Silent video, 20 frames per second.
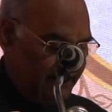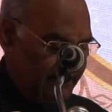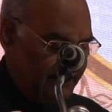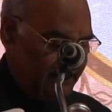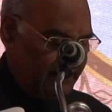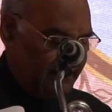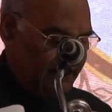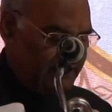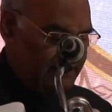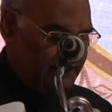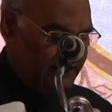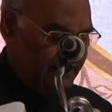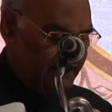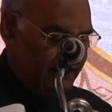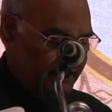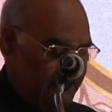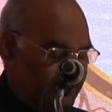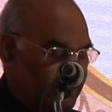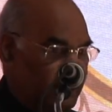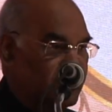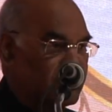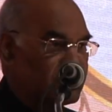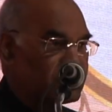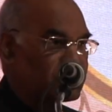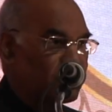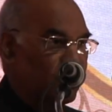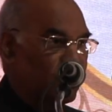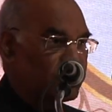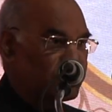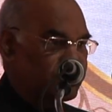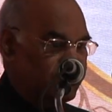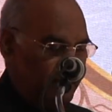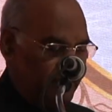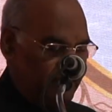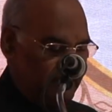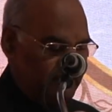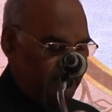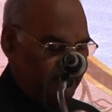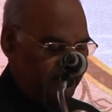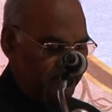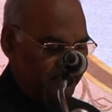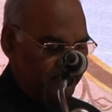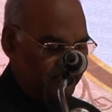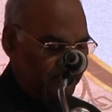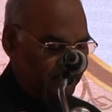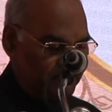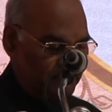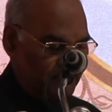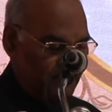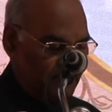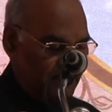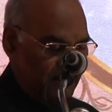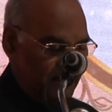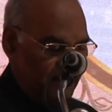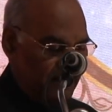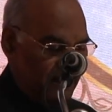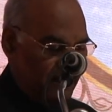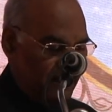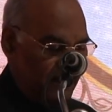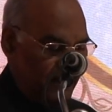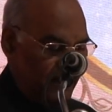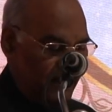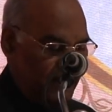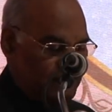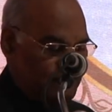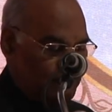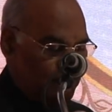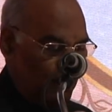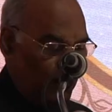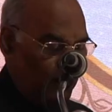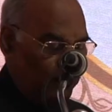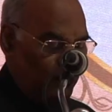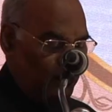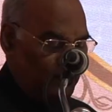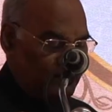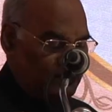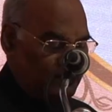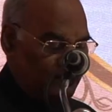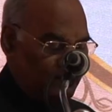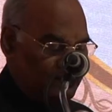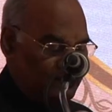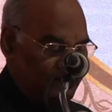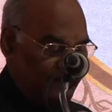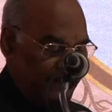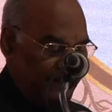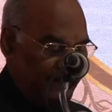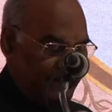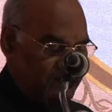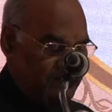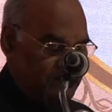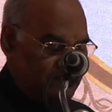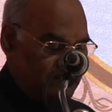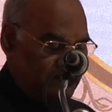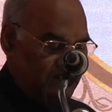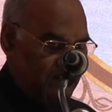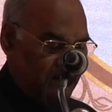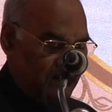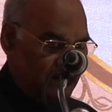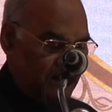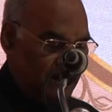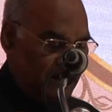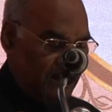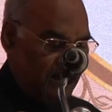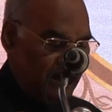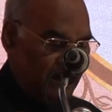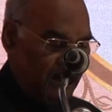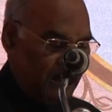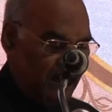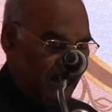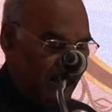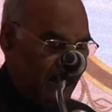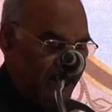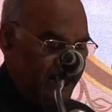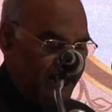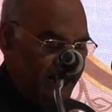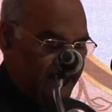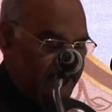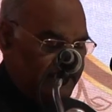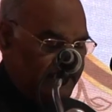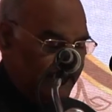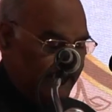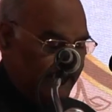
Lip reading: internationally sought for. As populations age and as